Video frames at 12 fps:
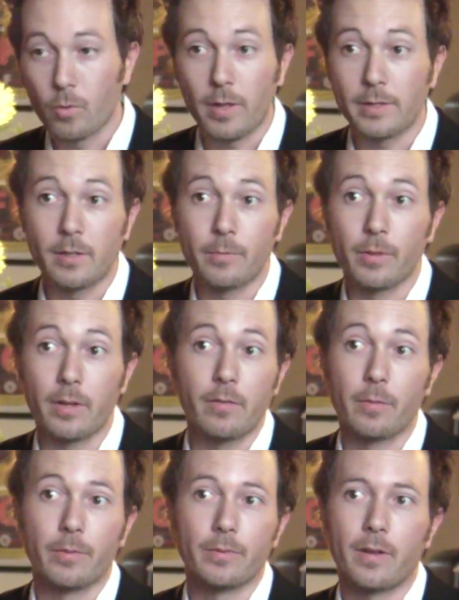Well, that's
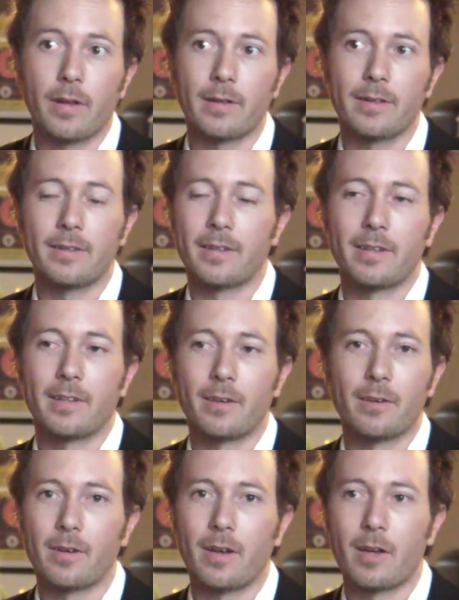unbelievable.
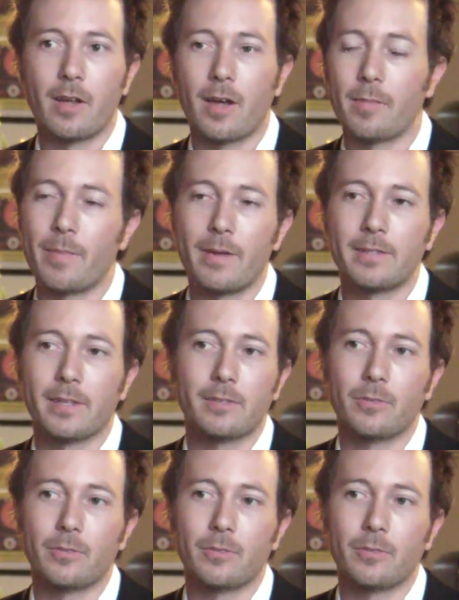An amazing